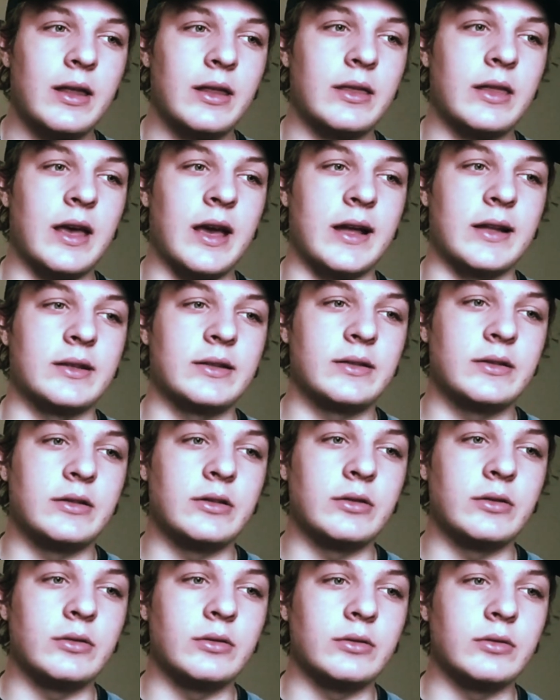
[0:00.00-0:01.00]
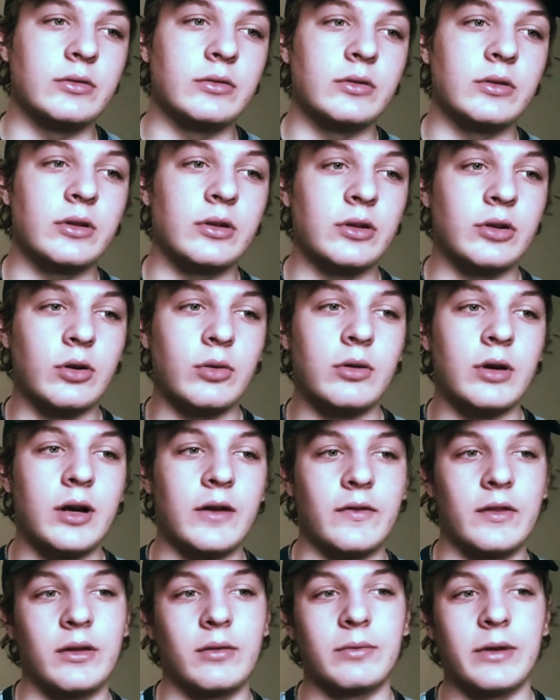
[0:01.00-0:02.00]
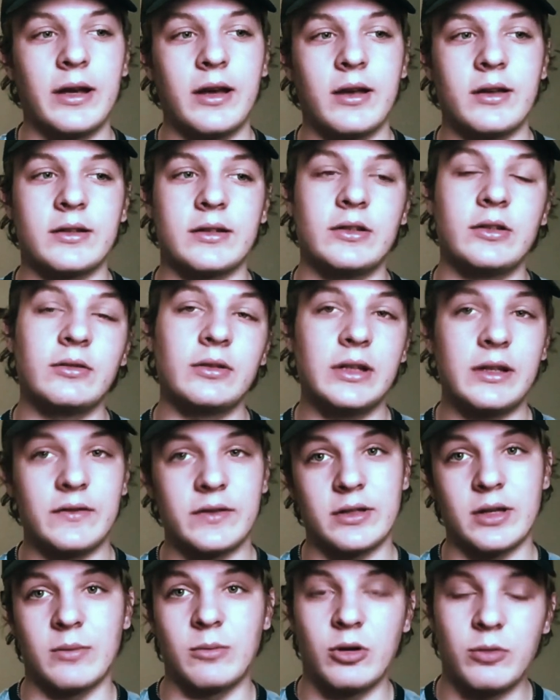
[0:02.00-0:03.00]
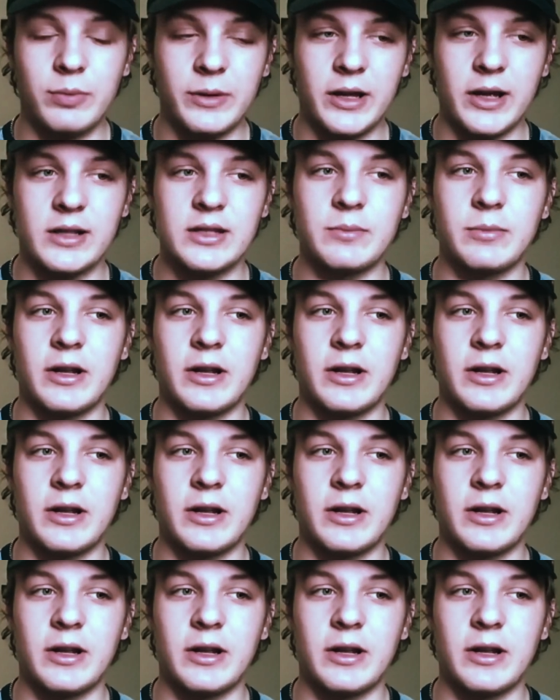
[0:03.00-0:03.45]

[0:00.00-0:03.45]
that do go off the rails and do leave some open ends,